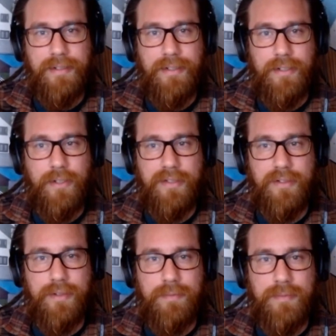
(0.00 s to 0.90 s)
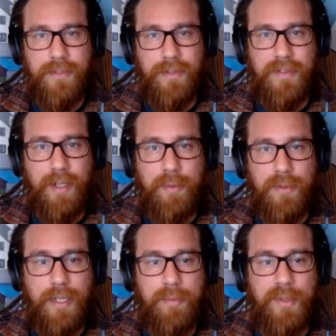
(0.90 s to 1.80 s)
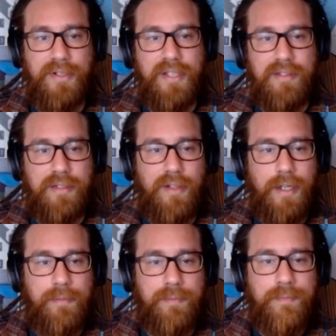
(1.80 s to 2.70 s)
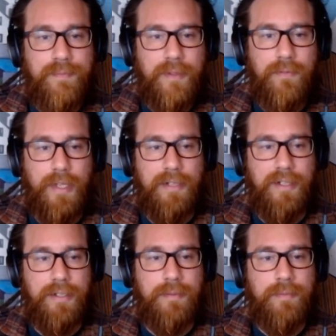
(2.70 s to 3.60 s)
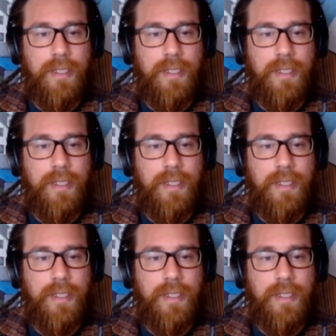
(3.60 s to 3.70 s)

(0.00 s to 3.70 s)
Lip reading: you're going to sort of double that processing time for that data.